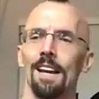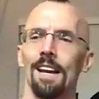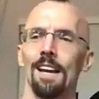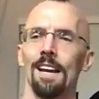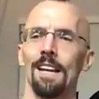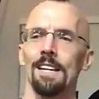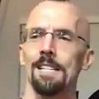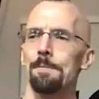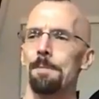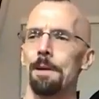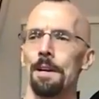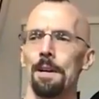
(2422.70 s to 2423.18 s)

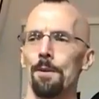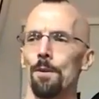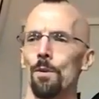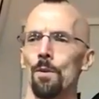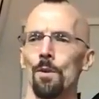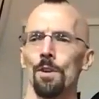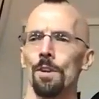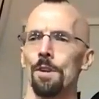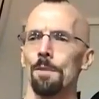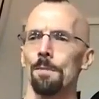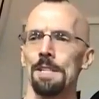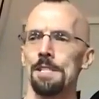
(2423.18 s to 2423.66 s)
It's been a
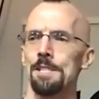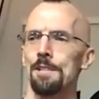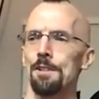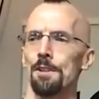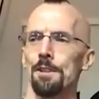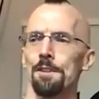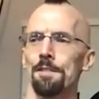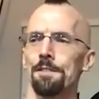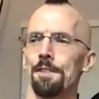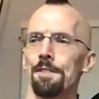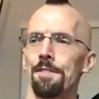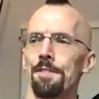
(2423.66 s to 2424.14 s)
rule in my
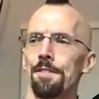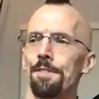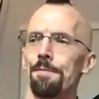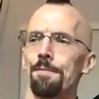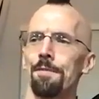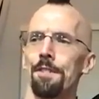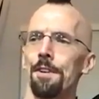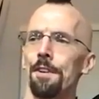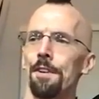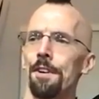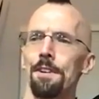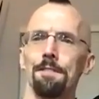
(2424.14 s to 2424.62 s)
school for
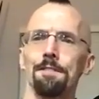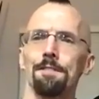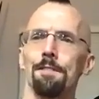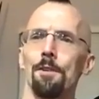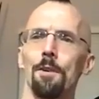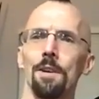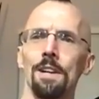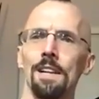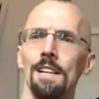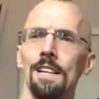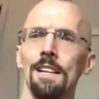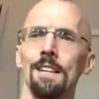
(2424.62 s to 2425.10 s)
30,
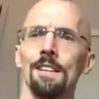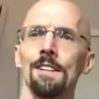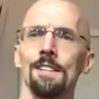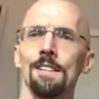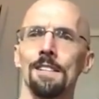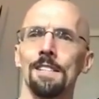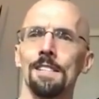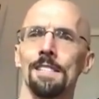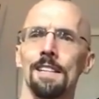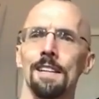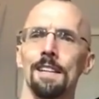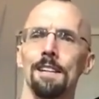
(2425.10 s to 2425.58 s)
40
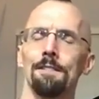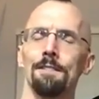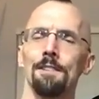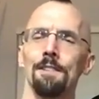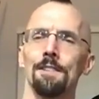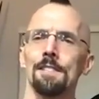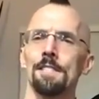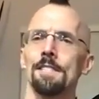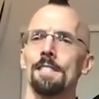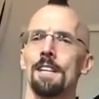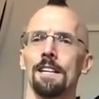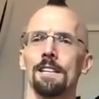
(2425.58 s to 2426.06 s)
years that if
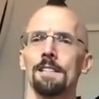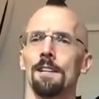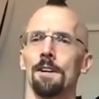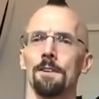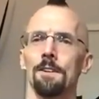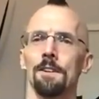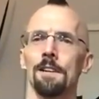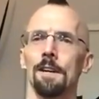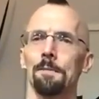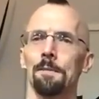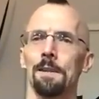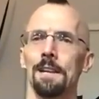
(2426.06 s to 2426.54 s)
you're sick,
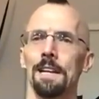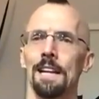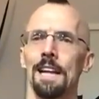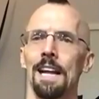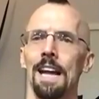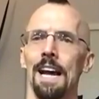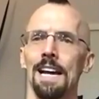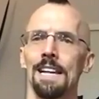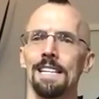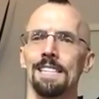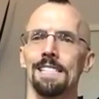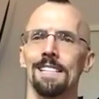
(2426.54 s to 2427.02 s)
don't come to
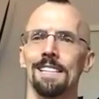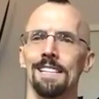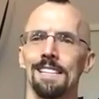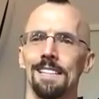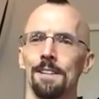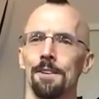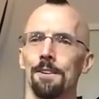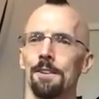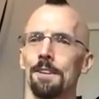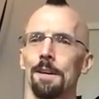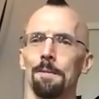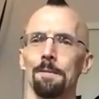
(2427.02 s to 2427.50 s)
class.
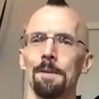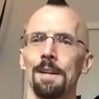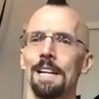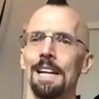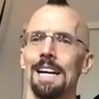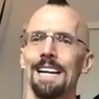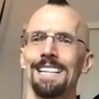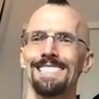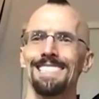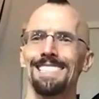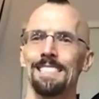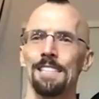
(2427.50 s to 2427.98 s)
Don't come to
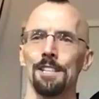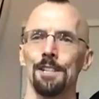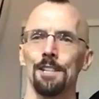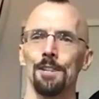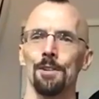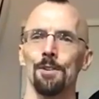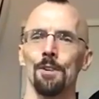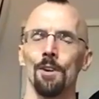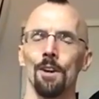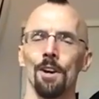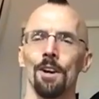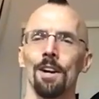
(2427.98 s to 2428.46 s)
class until
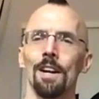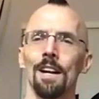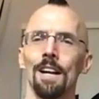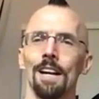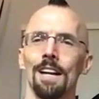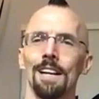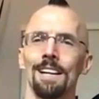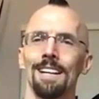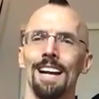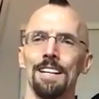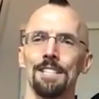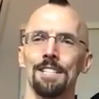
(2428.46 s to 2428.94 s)
you are
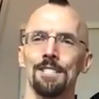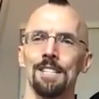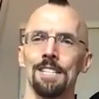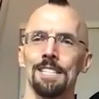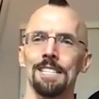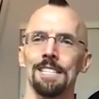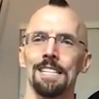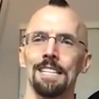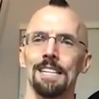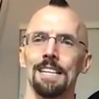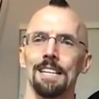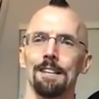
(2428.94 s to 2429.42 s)
not
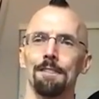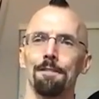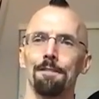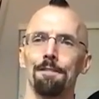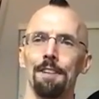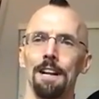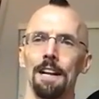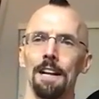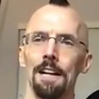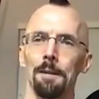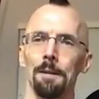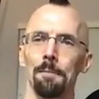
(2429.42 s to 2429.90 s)
just
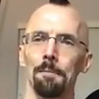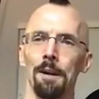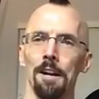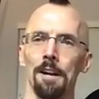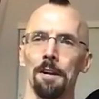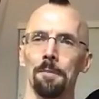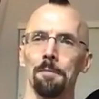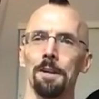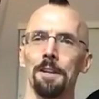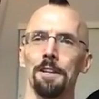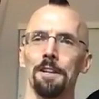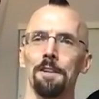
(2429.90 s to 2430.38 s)
feeling
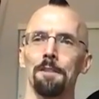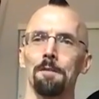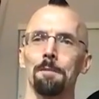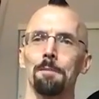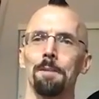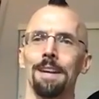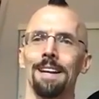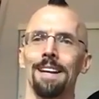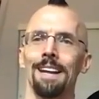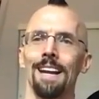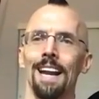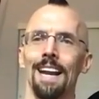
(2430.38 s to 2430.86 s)
better, but you've
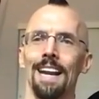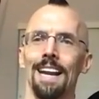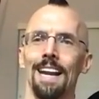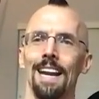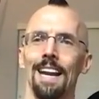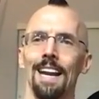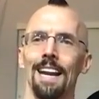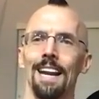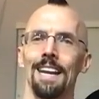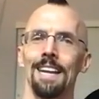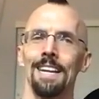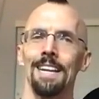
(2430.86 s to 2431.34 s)
been
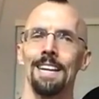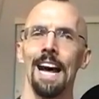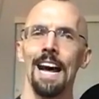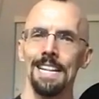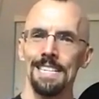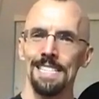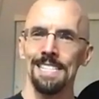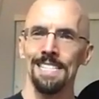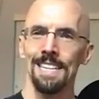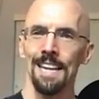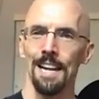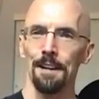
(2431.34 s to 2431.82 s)

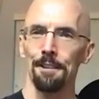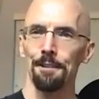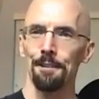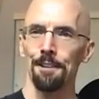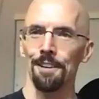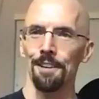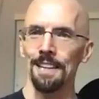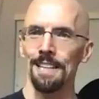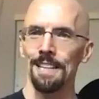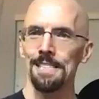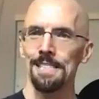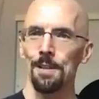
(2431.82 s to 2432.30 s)
not sick
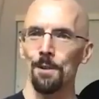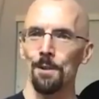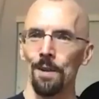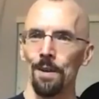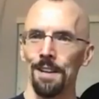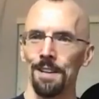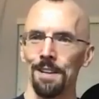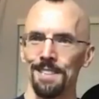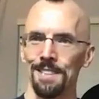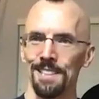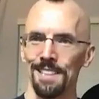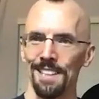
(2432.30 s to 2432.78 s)
for at least a
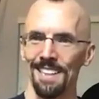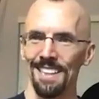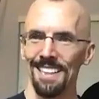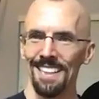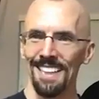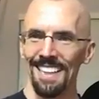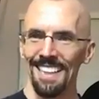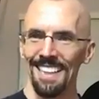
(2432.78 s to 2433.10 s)
week or two.